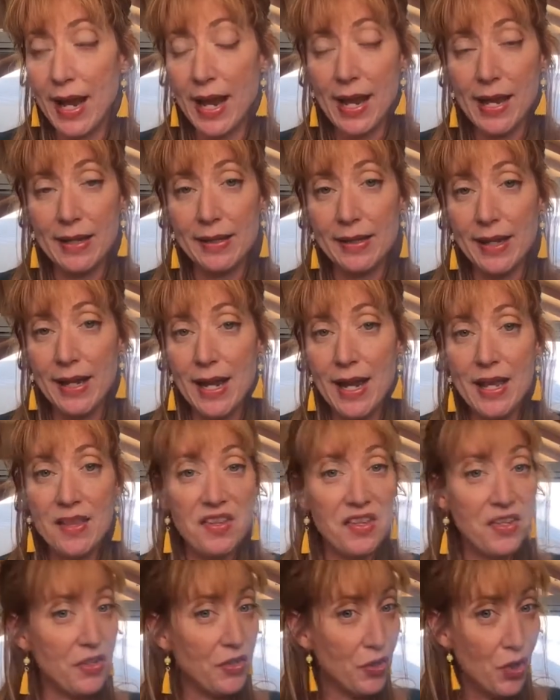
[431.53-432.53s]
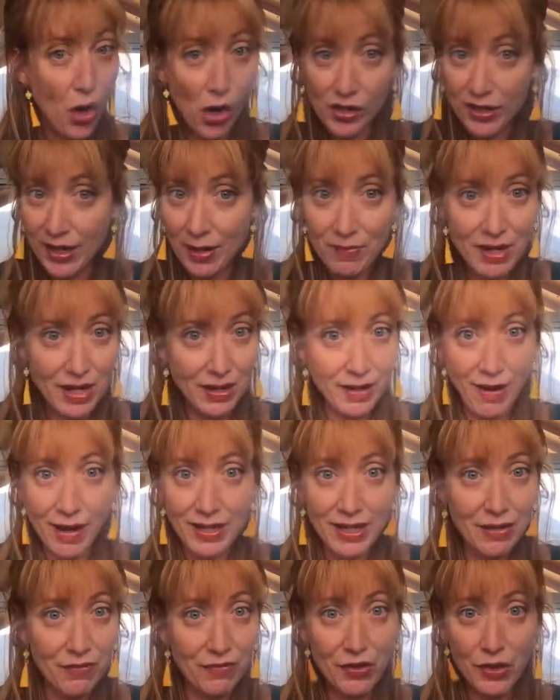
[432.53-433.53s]
And this is not something
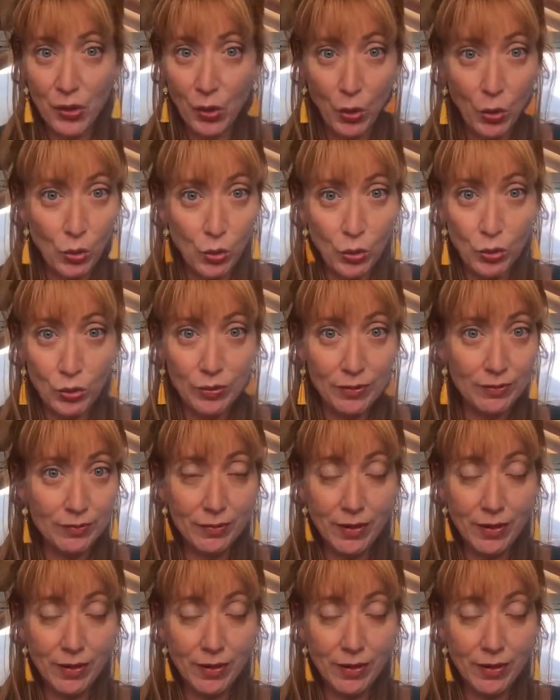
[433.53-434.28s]
I give to all